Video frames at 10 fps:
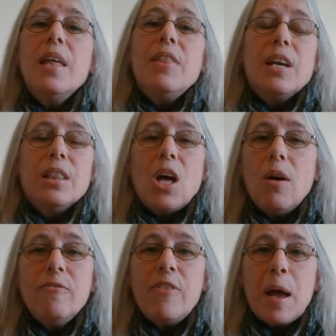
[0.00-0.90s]
The
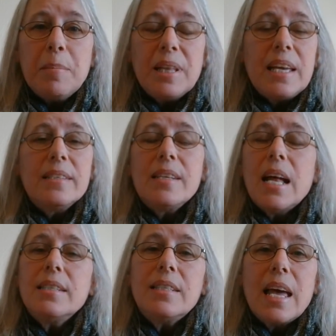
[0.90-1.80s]
Alam family is
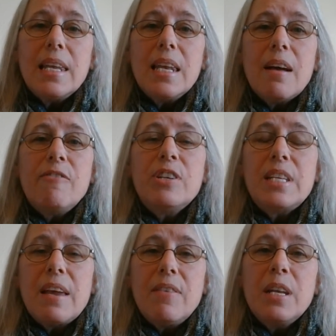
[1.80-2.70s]
not standing up for
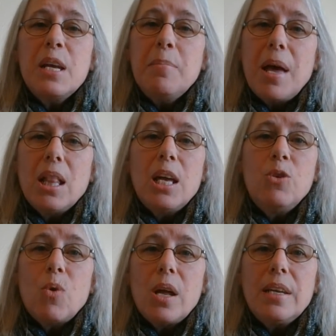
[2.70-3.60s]
David, Komel,
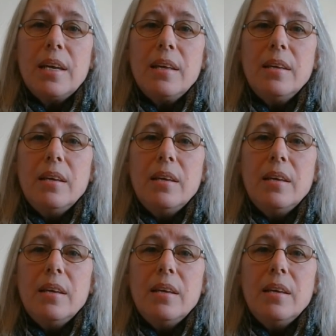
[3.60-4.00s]
and Raniya.